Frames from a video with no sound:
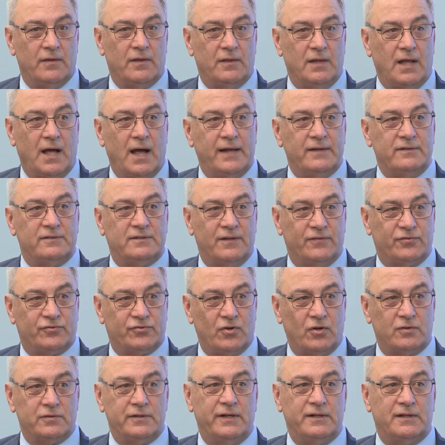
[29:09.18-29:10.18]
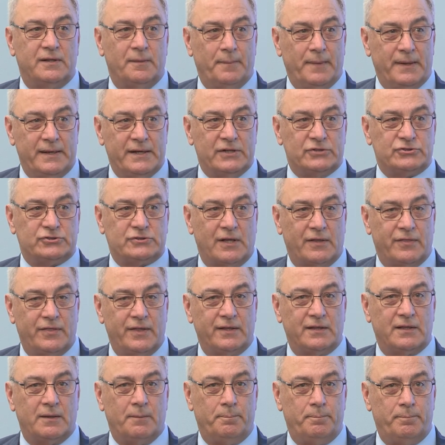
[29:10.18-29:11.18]
the lines have certainly diminished. I
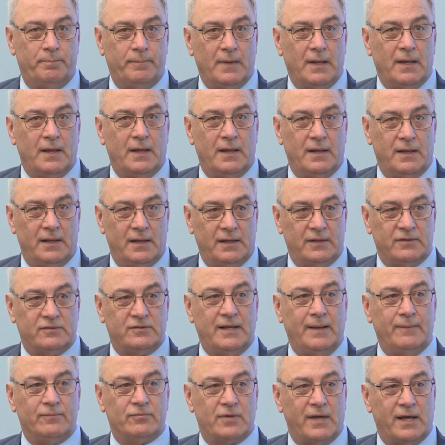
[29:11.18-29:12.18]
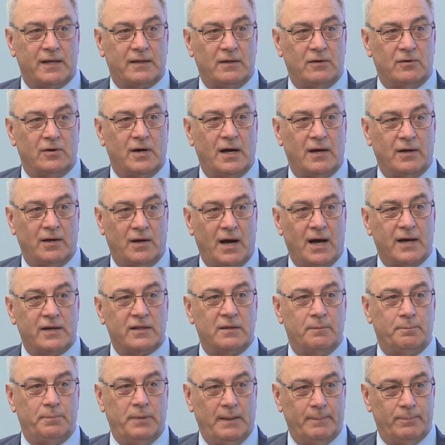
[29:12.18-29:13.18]
think it seems like a lot of
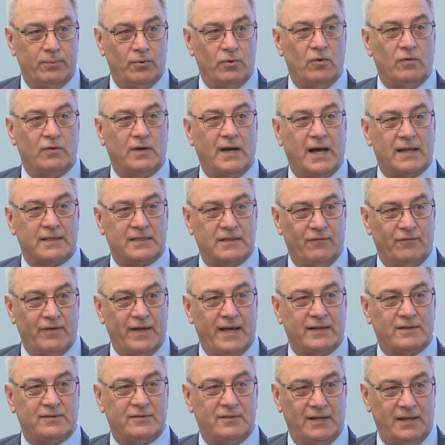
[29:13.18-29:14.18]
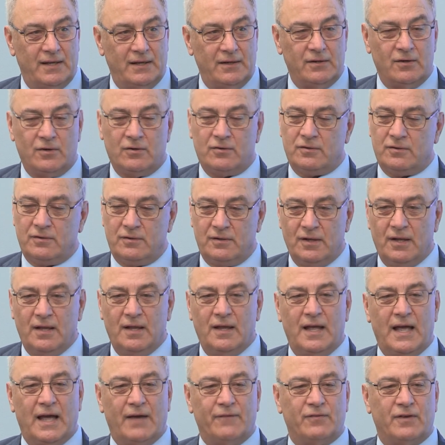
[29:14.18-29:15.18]
the people who got the vaccine
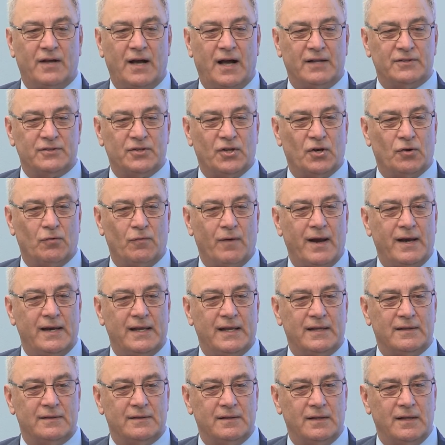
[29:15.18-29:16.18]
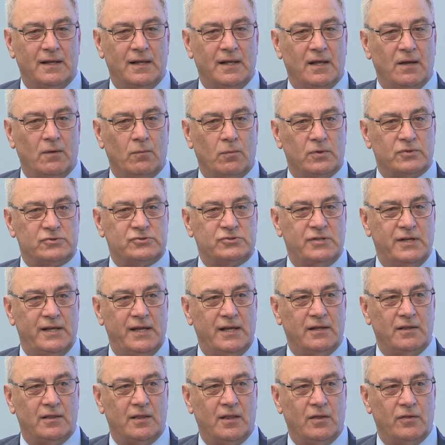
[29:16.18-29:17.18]
have gotten it already, and we're
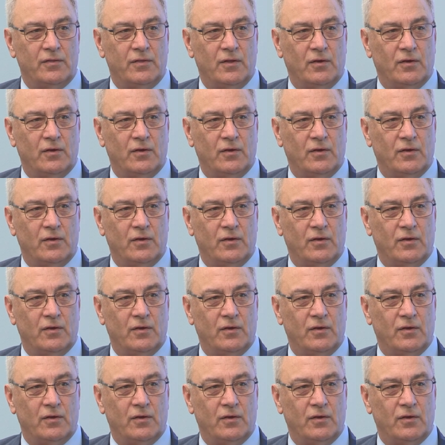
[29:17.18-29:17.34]
seeing that